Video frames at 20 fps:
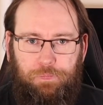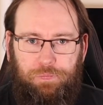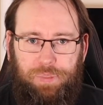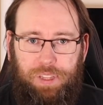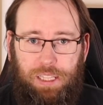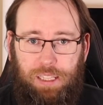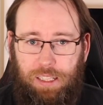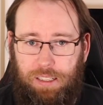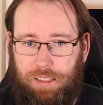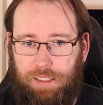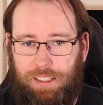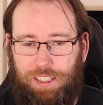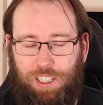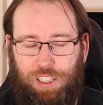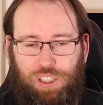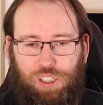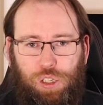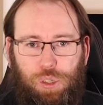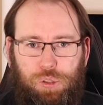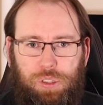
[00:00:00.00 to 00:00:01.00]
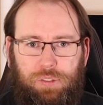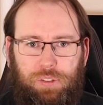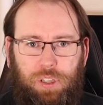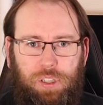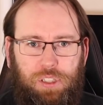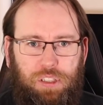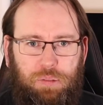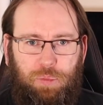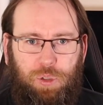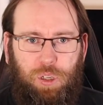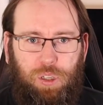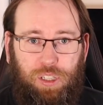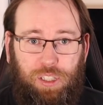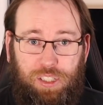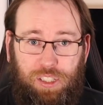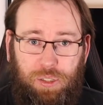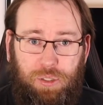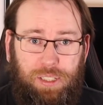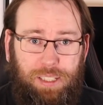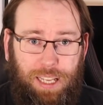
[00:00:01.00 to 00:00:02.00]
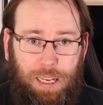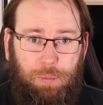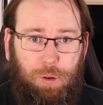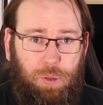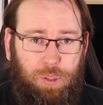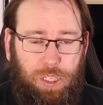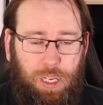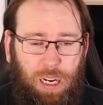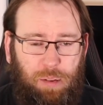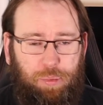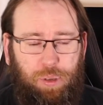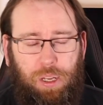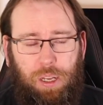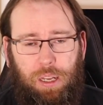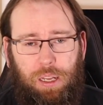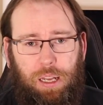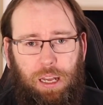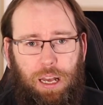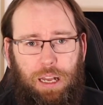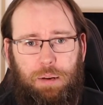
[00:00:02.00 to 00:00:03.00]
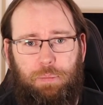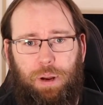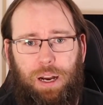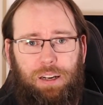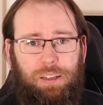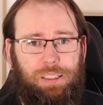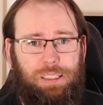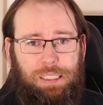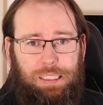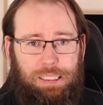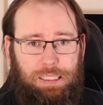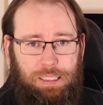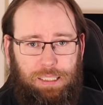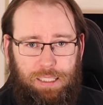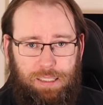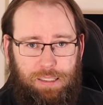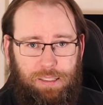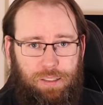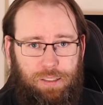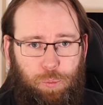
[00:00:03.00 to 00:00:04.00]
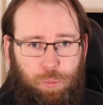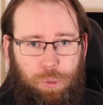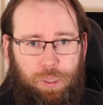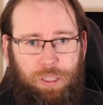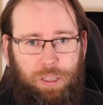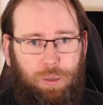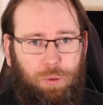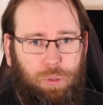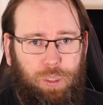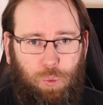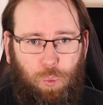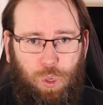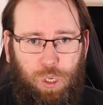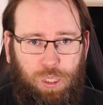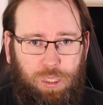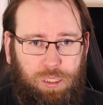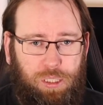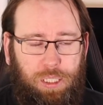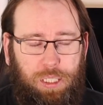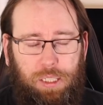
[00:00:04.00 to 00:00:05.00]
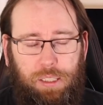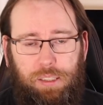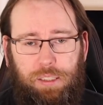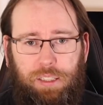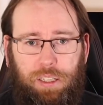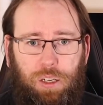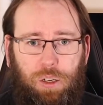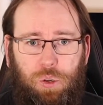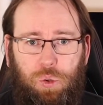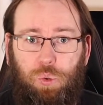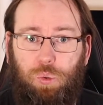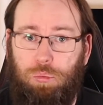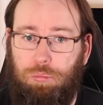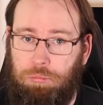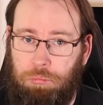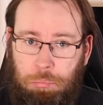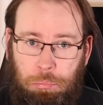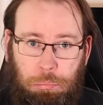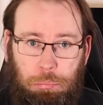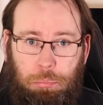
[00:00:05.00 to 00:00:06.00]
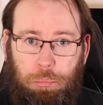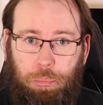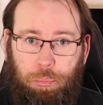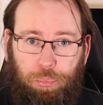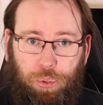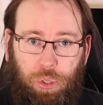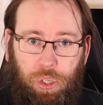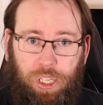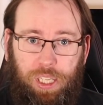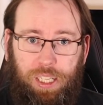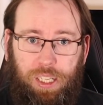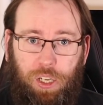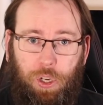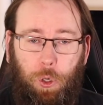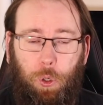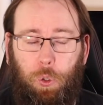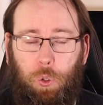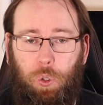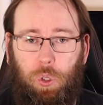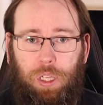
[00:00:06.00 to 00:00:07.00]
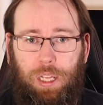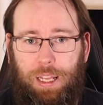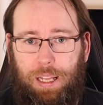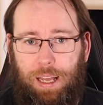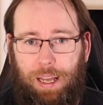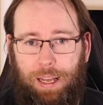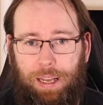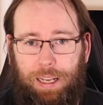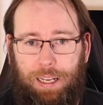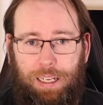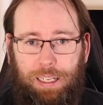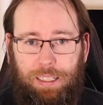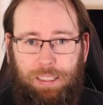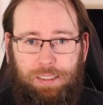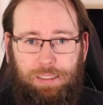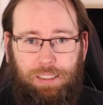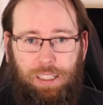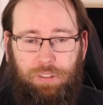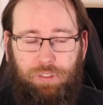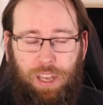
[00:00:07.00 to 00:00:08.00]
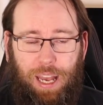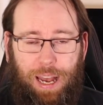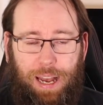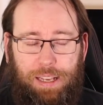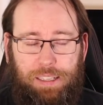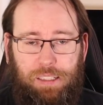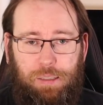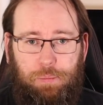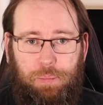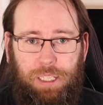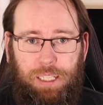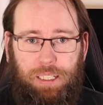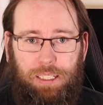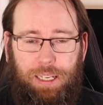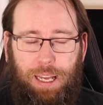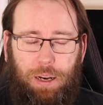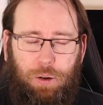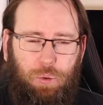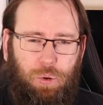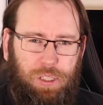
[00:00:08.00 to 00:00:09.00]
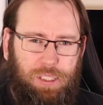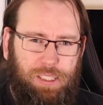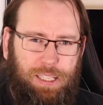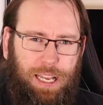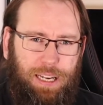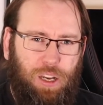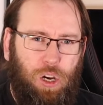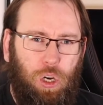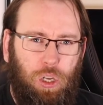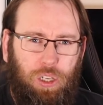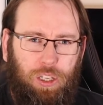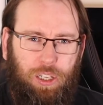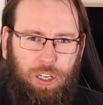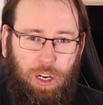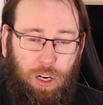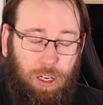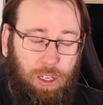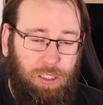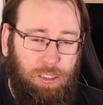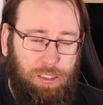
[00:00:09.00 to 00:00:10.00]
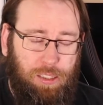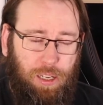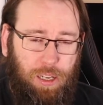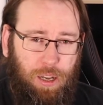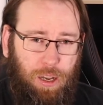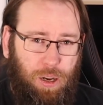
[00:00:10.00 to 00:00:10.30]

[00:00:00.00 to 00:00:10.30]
This is an exclusive custom color to the demo shop, and apparently this is to be the only one. So pretty cool if you ask me. Now, what's that color called?